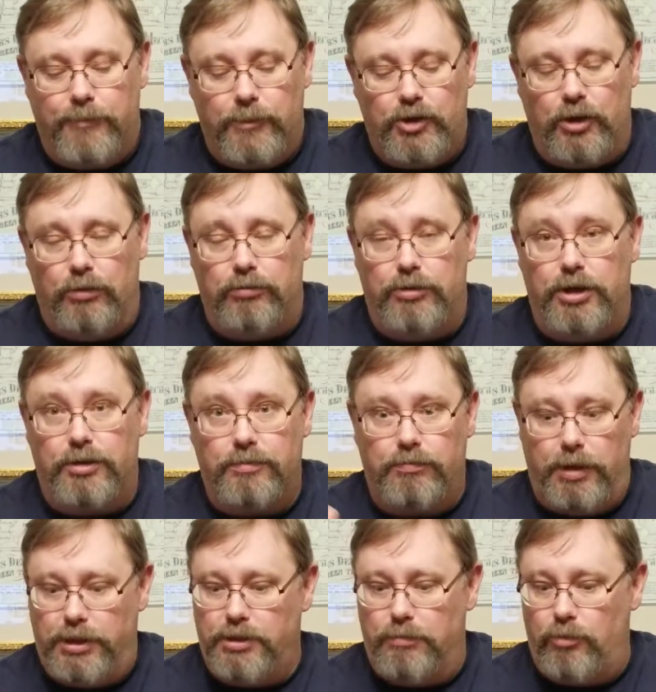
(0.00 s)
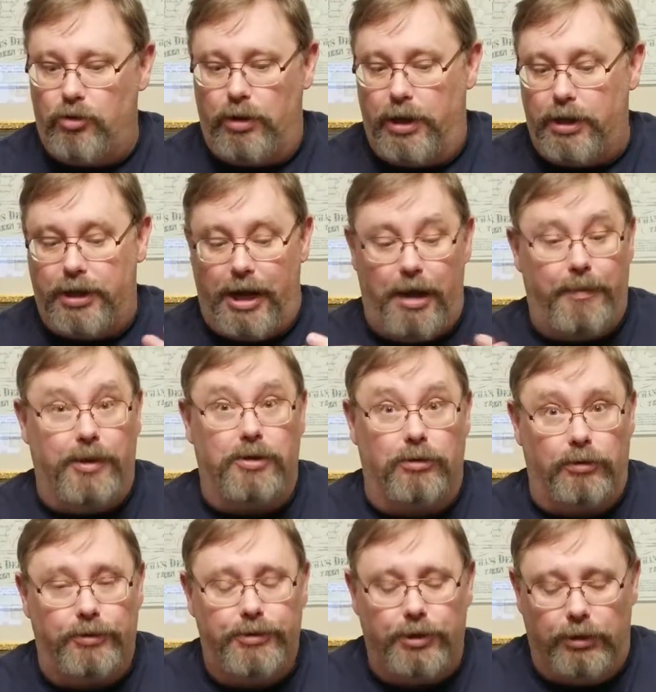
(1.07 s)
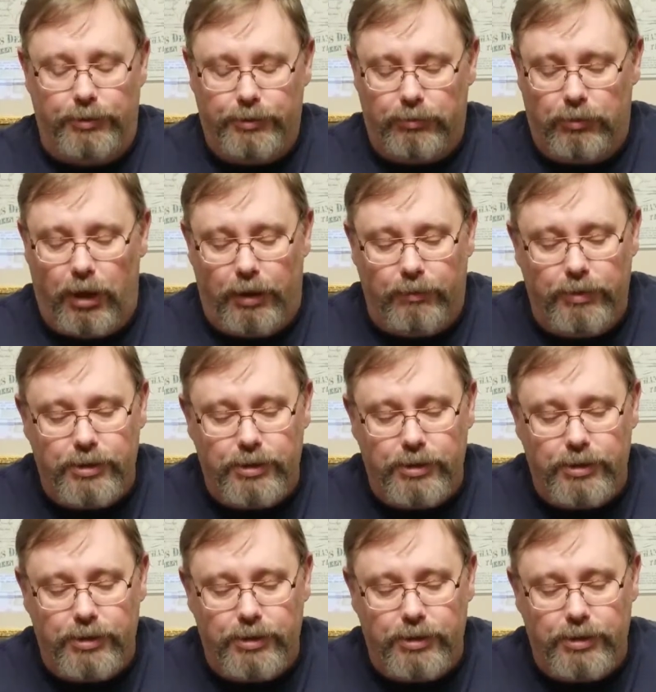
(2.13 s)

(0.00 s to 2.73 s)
so just makes it more economical to run,